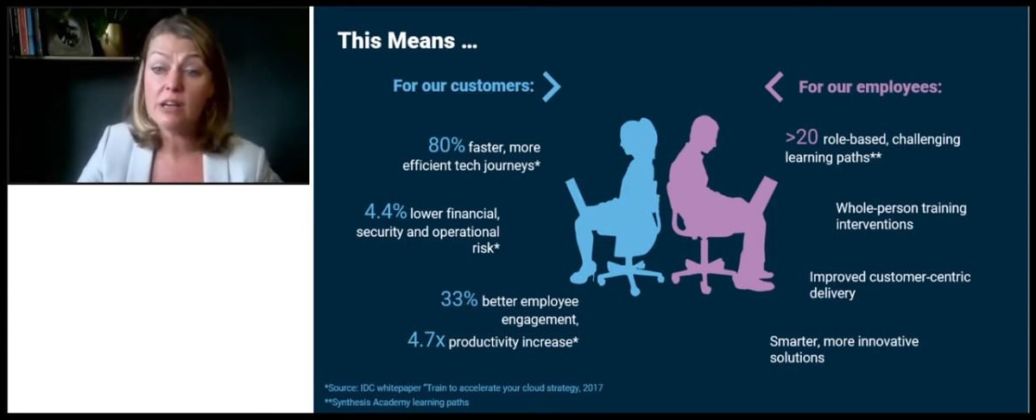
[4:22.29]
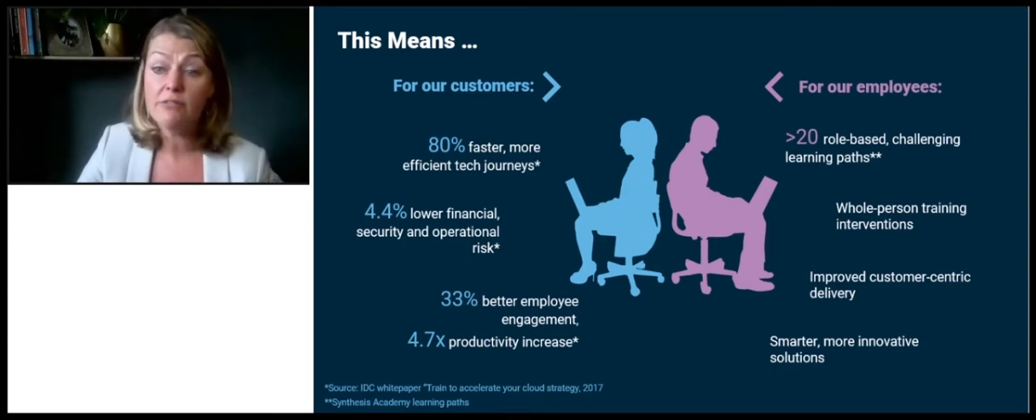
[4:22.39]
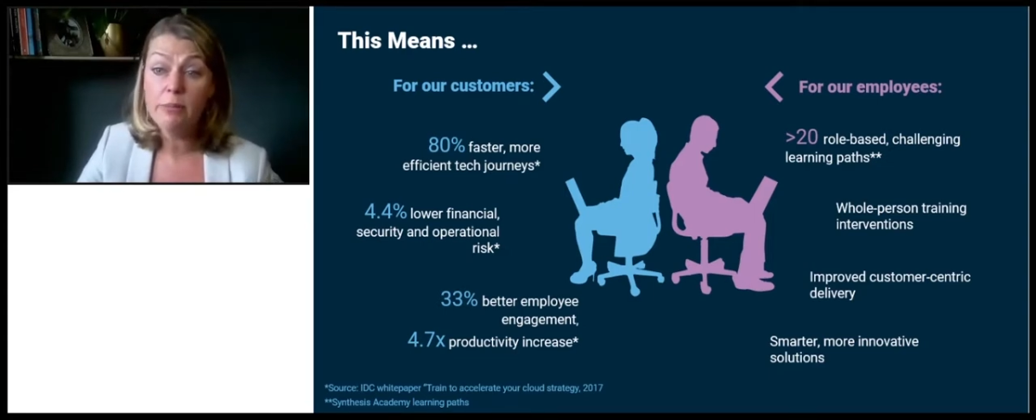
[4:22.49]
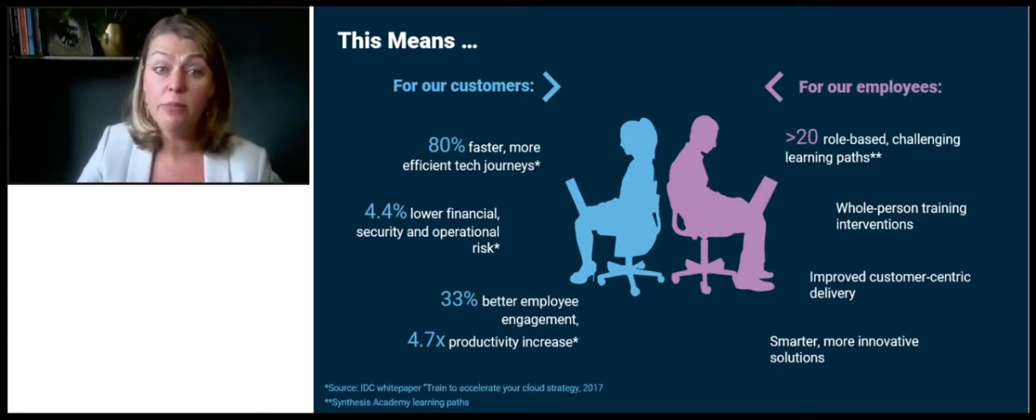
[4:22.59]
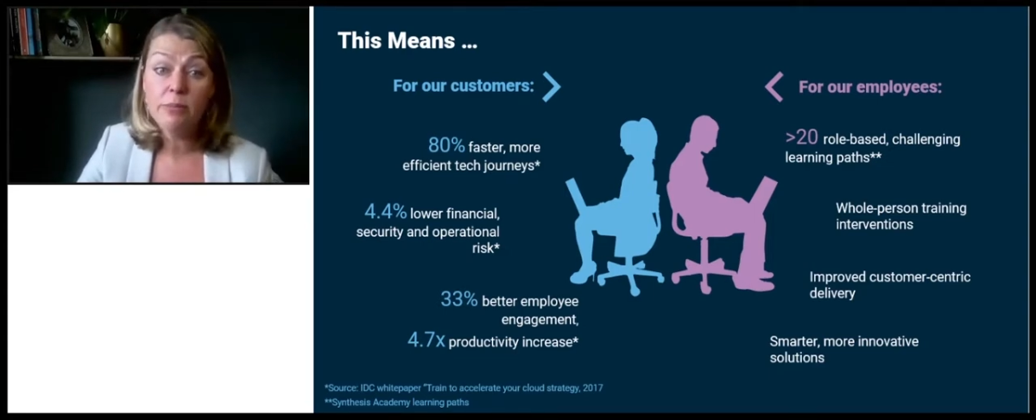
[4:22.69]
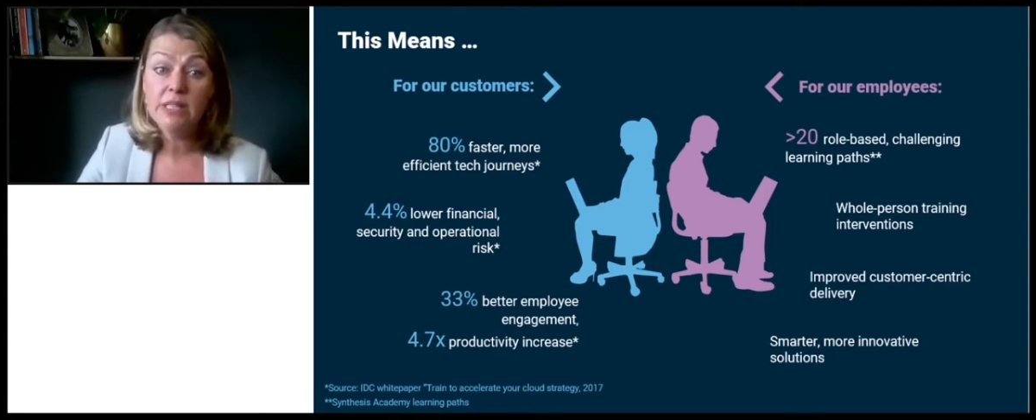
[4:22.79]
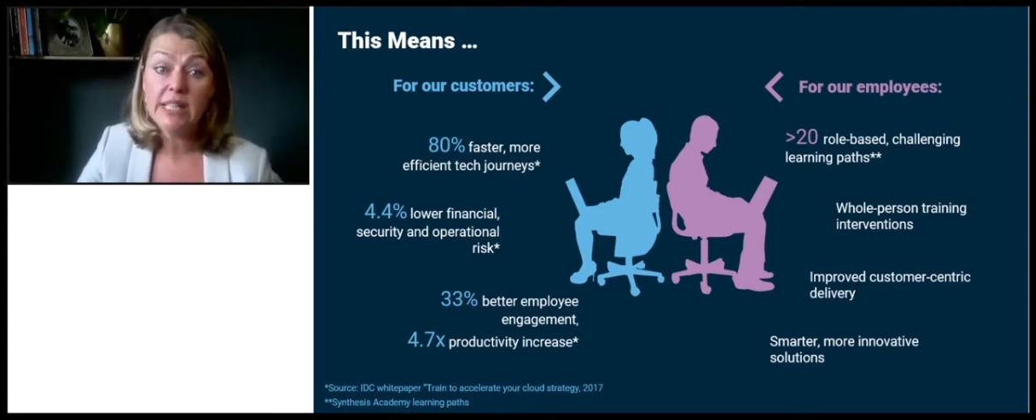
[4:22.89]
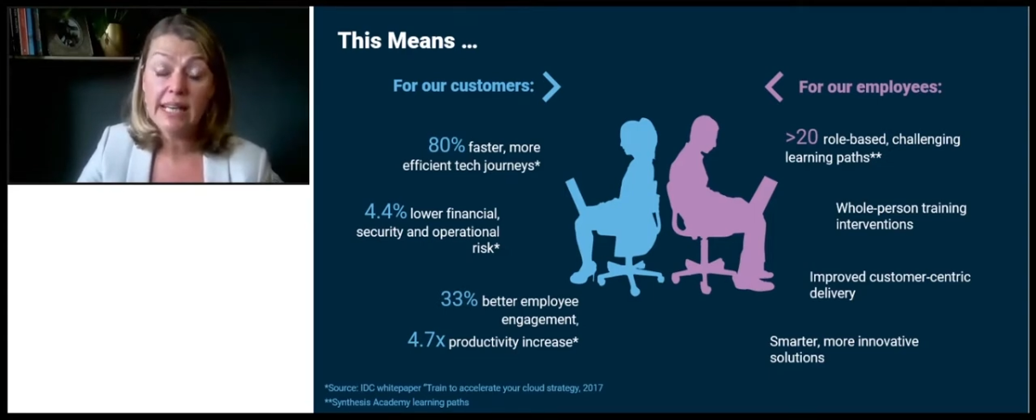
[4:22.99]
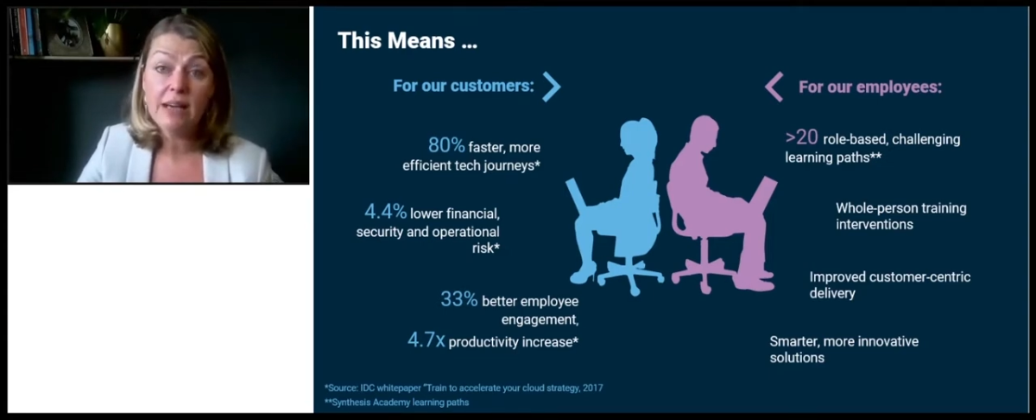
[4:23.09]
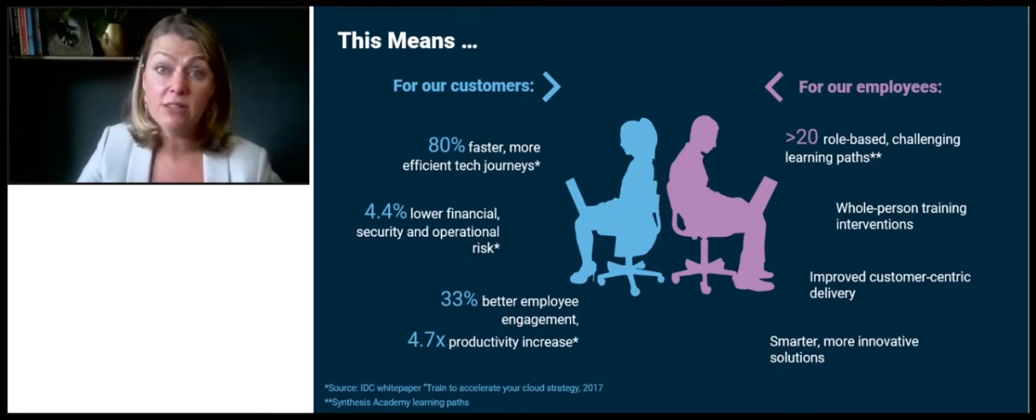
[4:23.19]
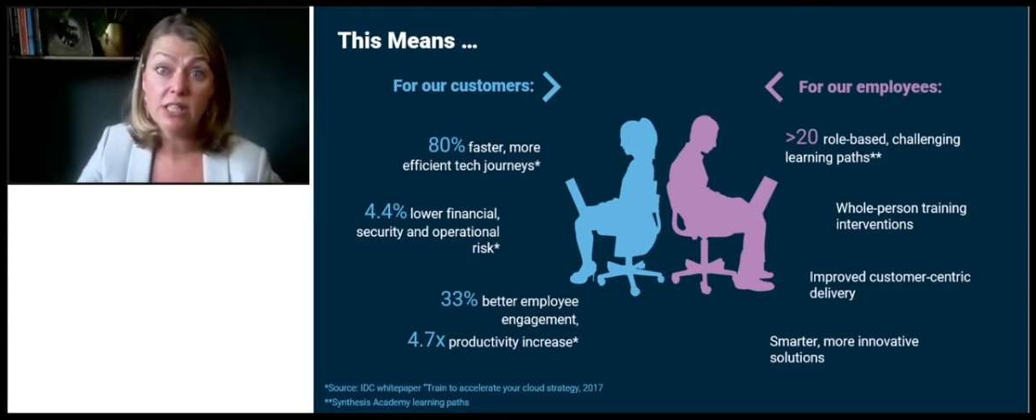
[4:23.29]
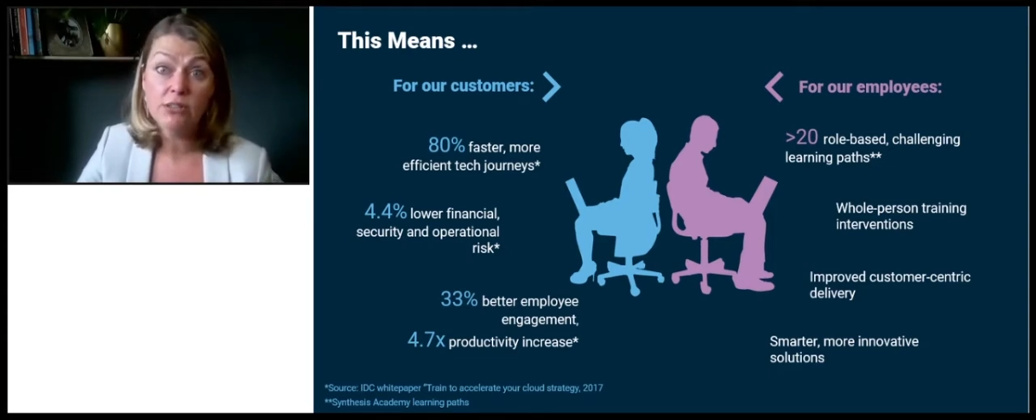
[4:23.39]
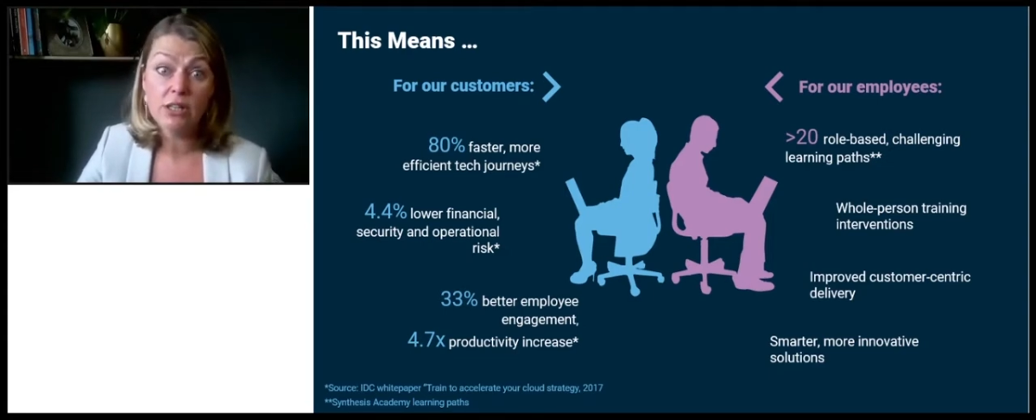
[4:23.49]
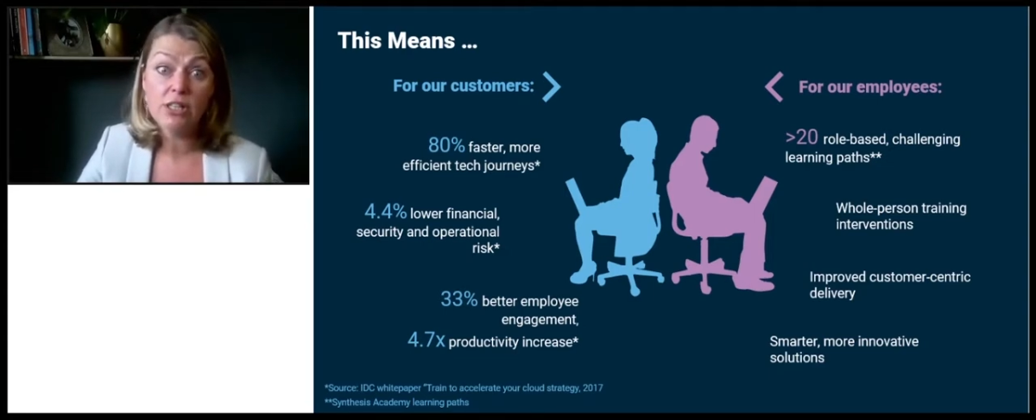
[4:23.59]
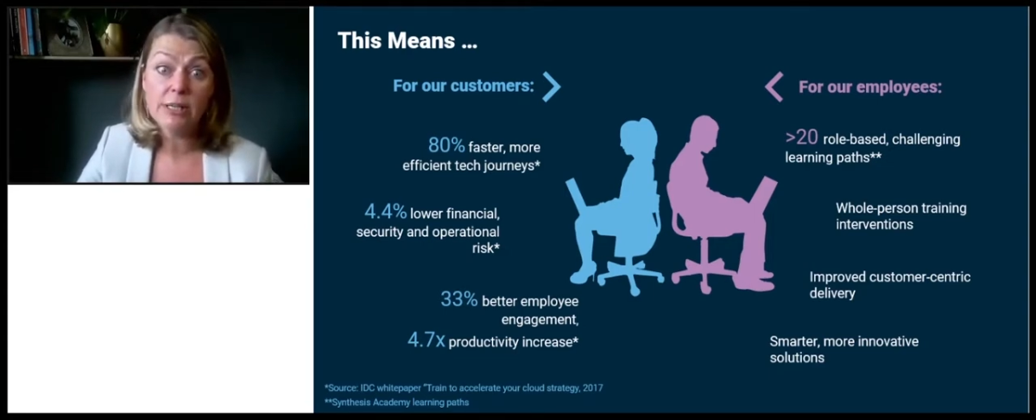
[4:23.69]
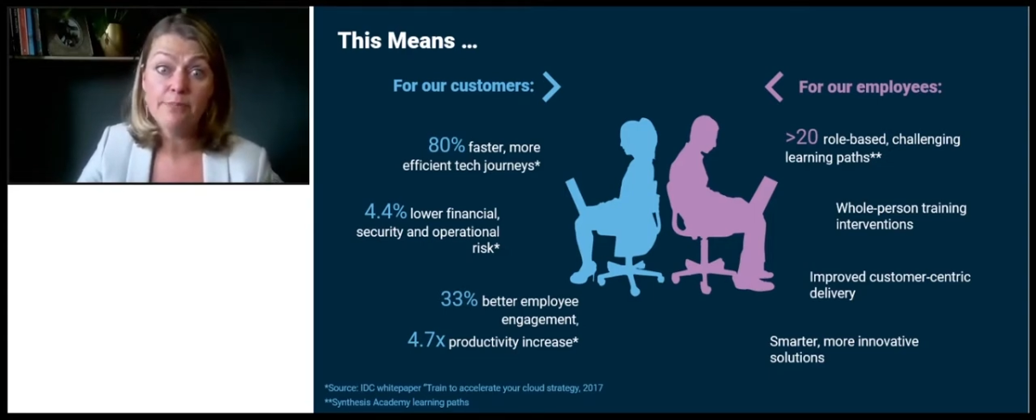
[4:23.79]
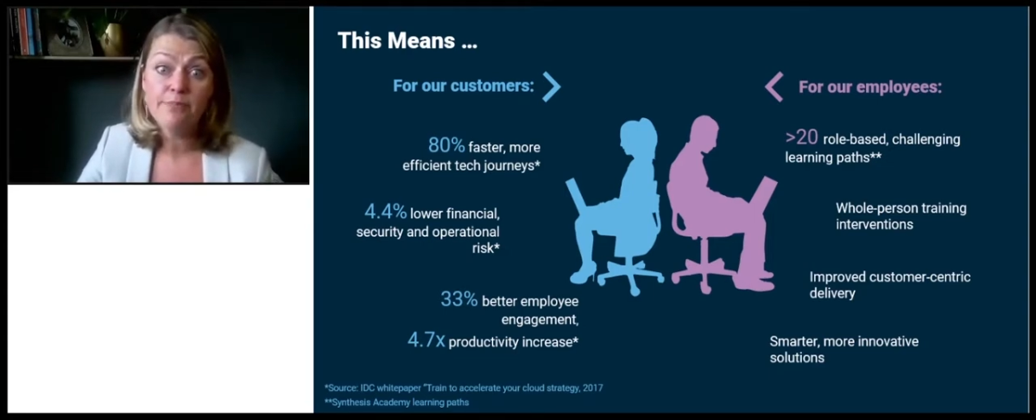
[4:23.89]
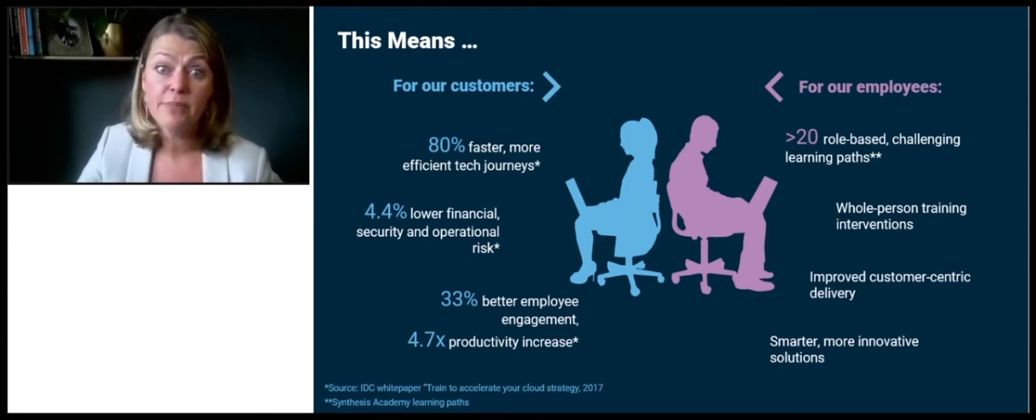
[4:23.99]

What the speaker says: of implementing cloud technology.